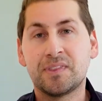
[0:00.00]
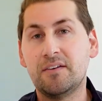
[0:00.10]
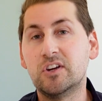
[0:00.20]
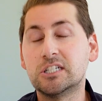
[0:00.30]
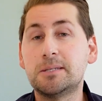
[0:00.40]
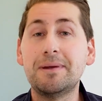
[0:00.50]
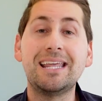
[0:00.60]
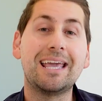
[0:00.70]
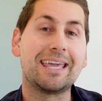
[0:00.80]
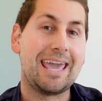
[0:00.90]
if you're
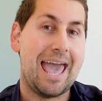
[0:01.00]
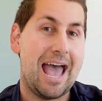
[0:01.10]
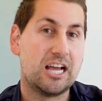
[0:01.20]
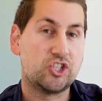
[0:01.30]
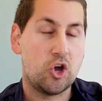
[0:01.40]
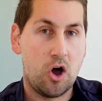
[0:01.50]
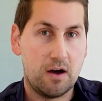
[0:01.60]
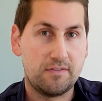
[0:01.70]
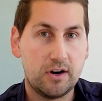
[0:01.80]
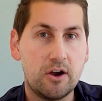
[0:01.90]
submitting a cash
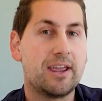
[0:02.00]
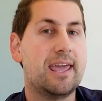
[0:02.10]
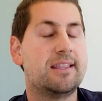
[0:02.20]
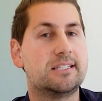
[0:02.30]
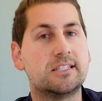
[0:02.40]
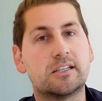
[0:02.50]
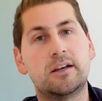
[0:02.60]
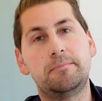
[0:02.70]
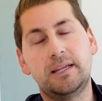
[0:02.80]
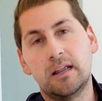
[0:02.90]
offer, okay, this is
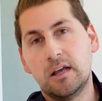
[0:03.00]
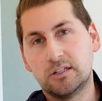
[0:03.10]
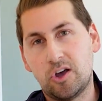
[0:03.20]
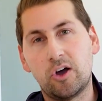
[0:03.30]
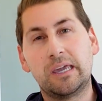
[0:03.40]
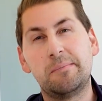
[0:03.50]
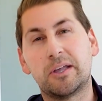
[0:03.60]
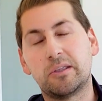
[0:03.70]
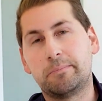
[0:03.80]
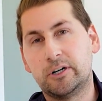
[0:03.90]
going to be talking
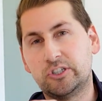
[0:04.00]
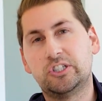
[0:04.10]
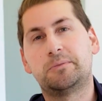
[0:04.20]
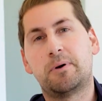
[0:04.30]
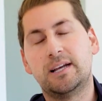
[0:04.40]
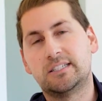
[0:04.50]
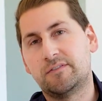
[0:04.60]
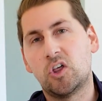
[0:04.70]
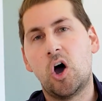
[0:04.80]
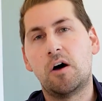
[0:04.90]
about the purchase price
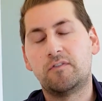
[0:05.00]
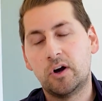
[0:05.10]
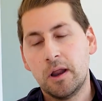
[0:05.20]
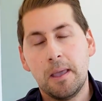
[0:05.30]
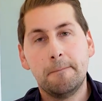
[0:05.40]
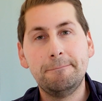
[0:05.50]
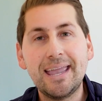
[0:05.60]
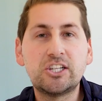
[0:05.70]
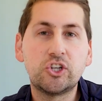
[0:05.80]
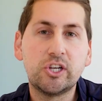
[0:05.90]
of the offer,
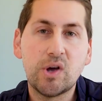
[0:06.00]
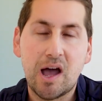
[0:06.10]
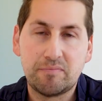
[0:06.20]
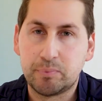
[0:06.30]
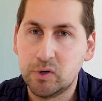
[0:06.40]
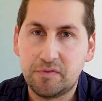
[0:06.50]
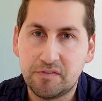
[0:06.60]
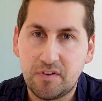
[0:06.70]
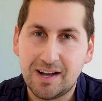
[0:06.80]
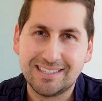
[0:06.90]
make sure you have proof
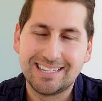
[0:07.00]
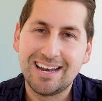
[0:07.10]
of funds.